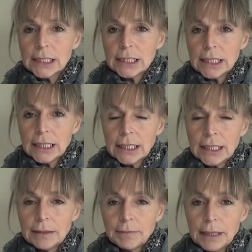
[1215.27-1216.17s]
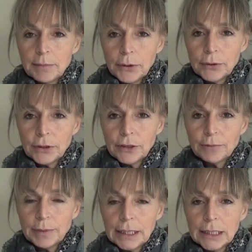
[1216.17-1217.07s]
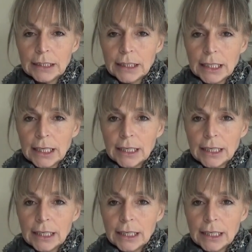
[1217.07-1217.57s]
the people have been